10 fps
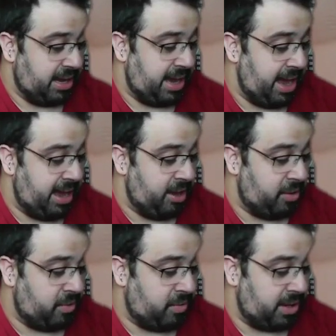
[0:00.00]

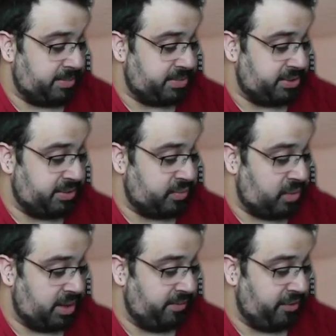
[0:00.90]
KO up to
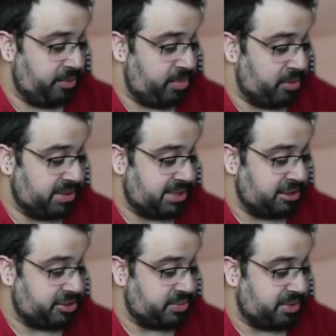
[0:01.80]
one of your opponent's
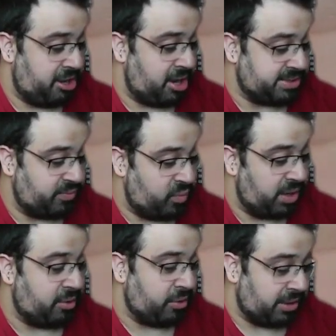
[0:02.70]
characters with a cost of
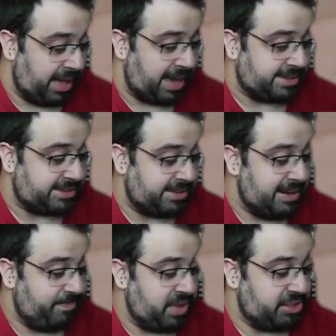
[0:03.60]
1 or less,
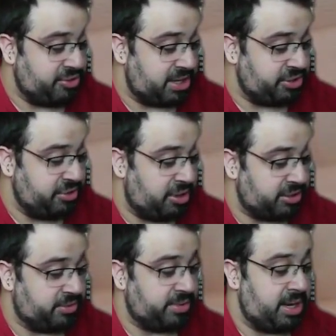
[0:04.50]
then trash 2 cards
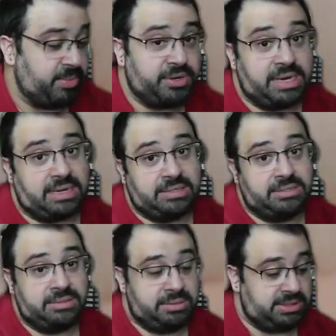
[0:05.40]
from the top of your deck.
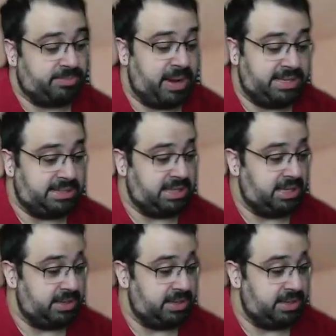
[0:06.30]
Ooh, spicy.